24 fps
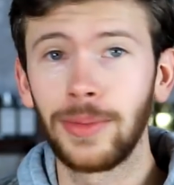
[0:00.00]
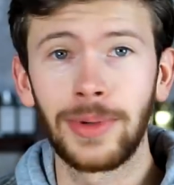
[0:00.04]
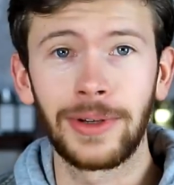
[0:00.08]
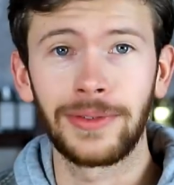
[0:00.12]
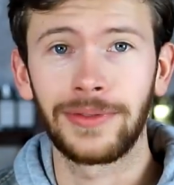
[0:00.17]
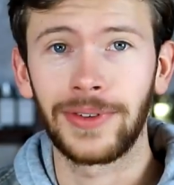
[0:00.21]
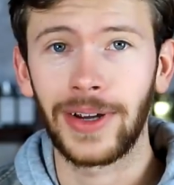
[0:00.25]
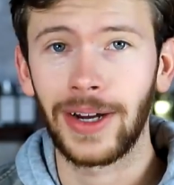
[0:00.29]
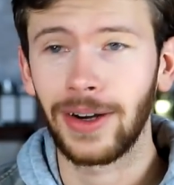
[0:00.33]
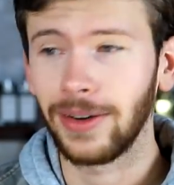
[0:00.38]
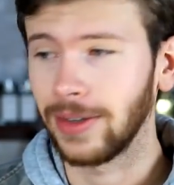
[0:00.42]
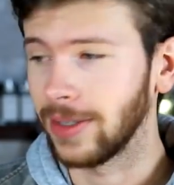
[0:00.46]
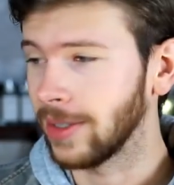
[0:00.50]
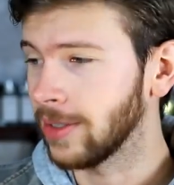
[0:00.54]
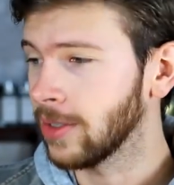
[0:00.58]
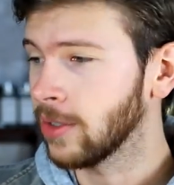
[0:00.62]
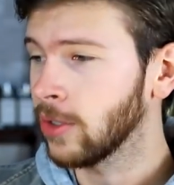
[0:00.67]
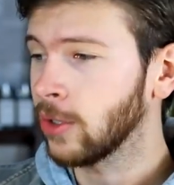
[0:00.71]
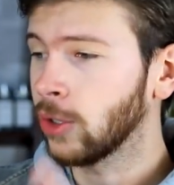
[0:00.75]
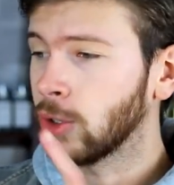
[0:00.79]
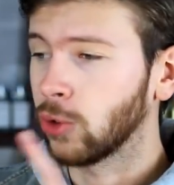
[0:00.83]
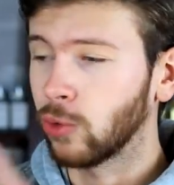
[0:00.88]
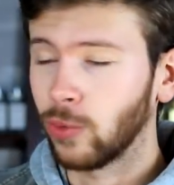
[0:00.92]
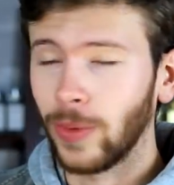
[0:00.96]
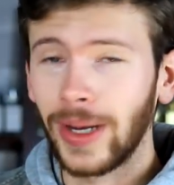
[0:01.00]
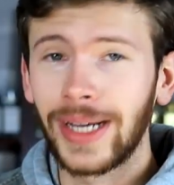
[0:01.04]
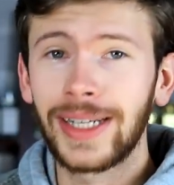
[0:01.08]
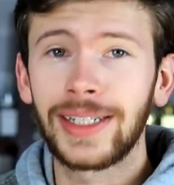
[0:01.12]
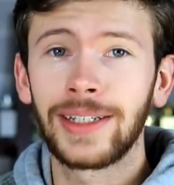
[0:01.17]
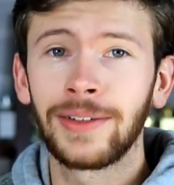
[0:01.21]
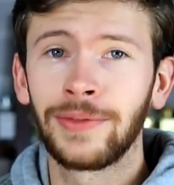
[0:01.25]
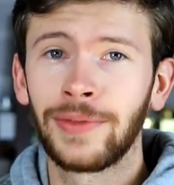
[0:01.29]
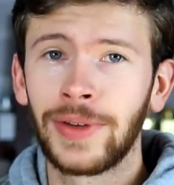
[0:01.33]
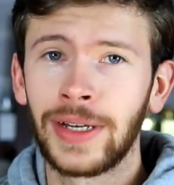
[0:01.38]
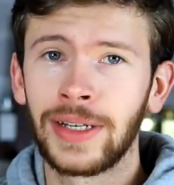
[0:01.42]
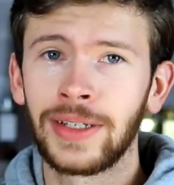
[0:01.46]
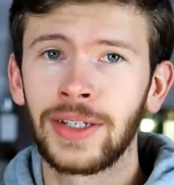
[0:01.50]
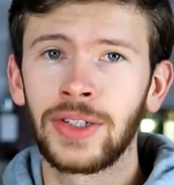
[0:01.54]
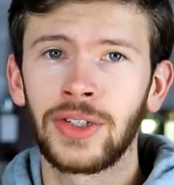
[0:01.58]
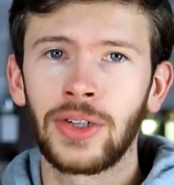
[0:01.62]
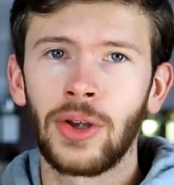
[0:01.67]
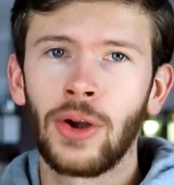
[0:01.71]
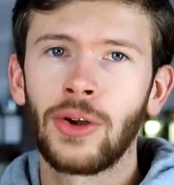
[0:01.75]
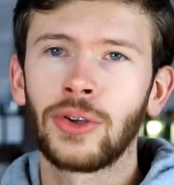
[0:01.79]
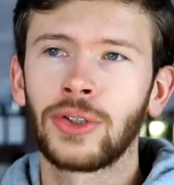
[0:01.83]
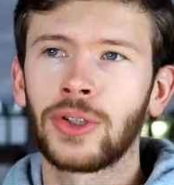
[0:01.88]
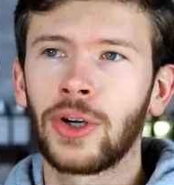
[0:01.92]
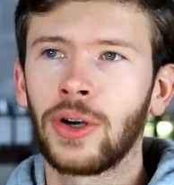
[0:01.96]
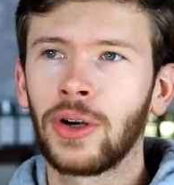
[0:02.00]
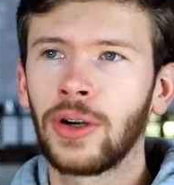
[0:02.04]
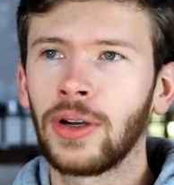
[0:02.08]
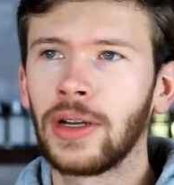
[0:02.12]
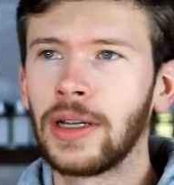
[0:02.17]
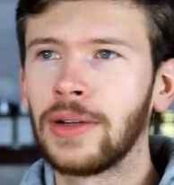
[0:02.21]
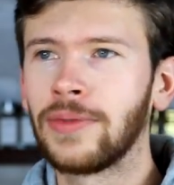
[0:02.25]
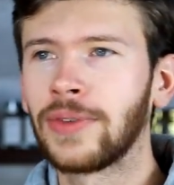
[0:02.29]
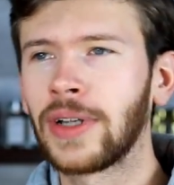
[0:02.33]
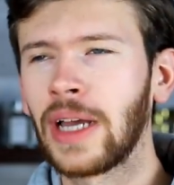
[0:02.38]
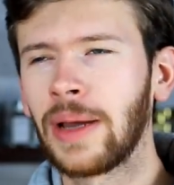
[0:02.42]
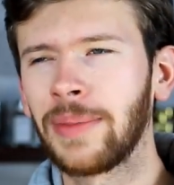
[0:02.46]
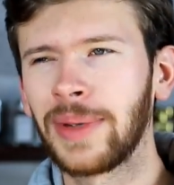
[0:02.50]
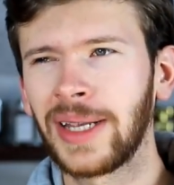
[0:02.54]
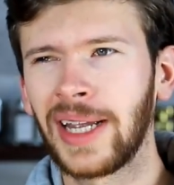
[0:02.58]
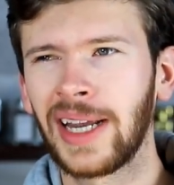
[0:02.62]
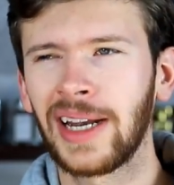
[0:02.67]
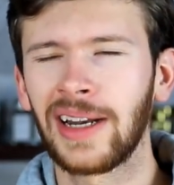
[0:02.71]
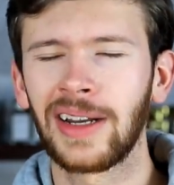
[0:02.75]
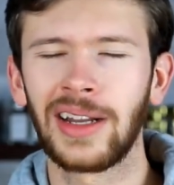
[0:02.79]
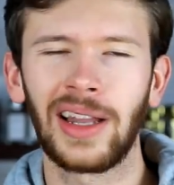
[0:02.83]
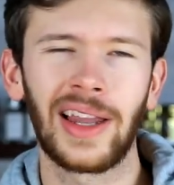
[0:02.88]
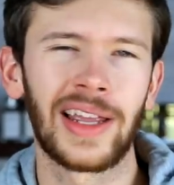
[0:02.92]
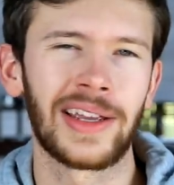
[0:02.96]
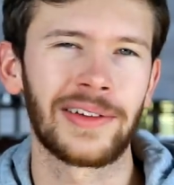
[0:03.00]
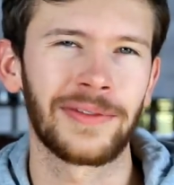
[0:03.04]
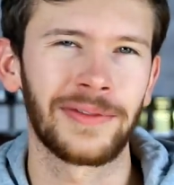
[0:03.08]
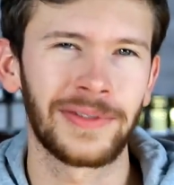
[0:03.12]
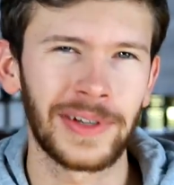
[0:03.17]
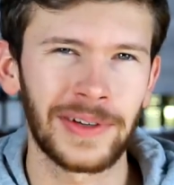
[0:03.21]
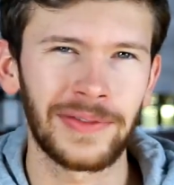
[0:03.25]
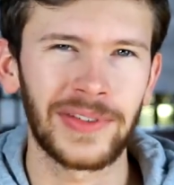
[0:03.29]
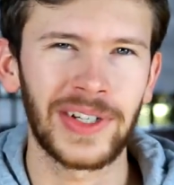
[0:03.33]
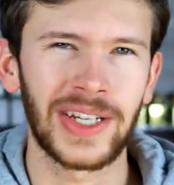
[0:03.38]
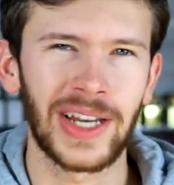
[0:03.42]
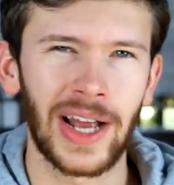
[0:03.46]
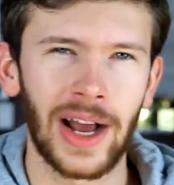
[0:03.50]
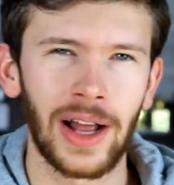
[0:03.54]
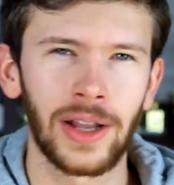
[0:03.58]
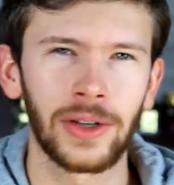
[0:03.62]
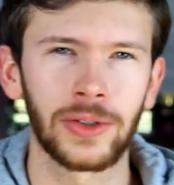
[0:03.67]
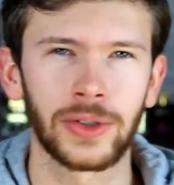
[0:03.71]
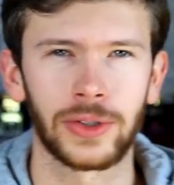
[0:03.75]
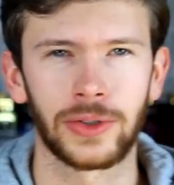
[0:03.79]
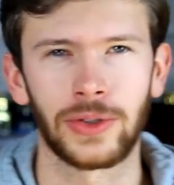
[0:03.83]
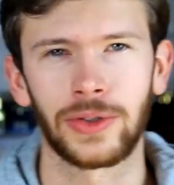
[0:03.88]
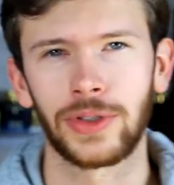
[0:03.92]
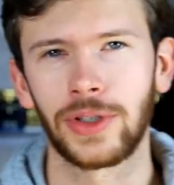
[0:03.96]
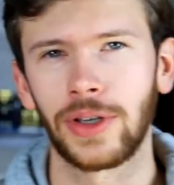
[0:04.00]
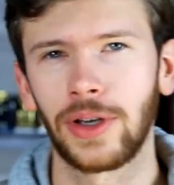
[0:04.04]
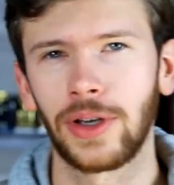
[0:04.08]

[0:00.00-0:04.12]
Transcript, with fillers: To be fair, this is a great Aventus alternative coming in at like fifty dollars or